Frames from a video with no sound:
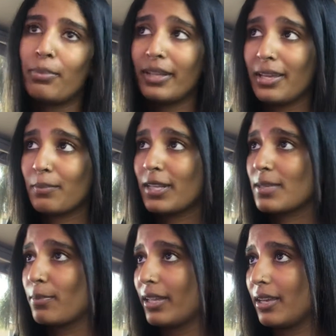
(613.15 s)
blank
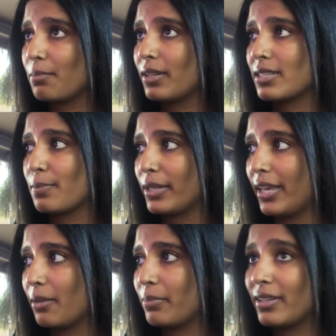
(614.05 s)
plus blank plus
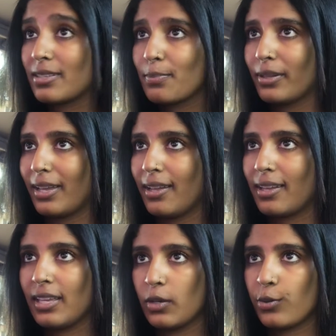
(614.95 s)
blank plus blank
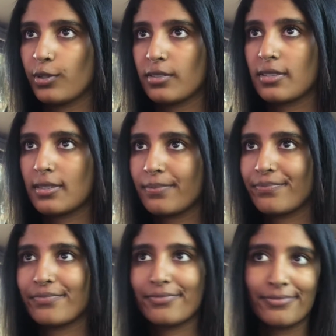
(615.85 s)
equals
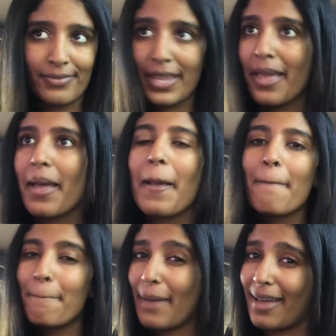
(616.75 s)

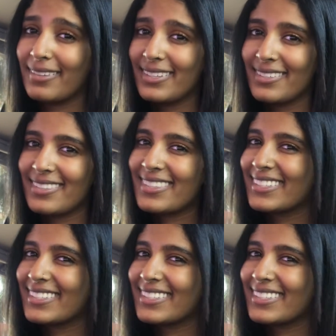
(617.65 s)
balance